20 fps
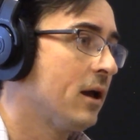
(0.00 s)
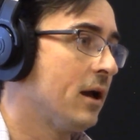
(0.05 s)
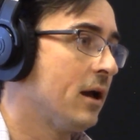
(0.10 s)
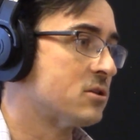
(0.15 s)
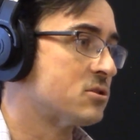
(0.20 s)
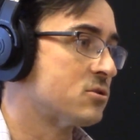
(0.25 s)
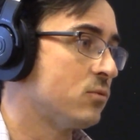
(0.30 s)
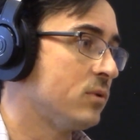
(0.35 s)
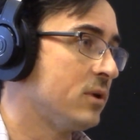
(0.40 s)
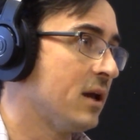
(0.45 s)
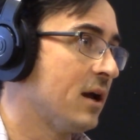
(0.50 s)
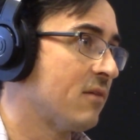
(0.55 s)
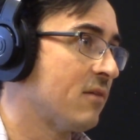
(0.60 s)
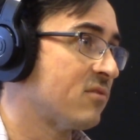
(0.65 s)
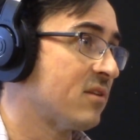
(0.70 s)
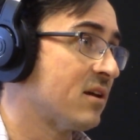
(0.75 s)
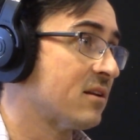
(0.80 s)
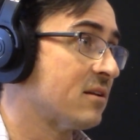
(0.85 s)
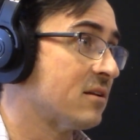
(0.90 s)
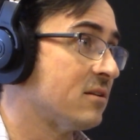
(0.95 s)
And so we have
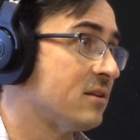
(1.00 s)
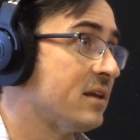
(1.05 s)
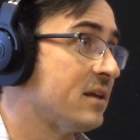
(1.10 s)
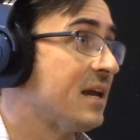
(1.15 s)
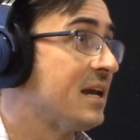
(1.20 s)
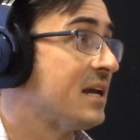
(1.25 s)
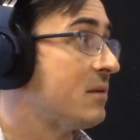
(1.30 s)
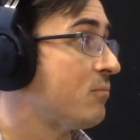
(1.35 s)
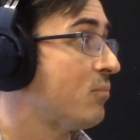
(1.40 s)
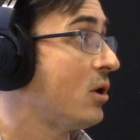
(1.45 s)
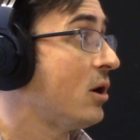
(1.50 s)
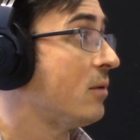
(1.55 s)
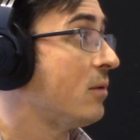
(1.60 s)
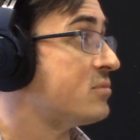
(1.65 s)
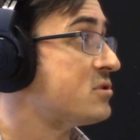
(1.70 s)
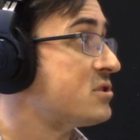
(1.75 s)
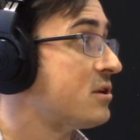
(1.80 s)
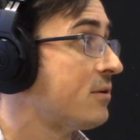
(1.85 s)
technically 8 pumps.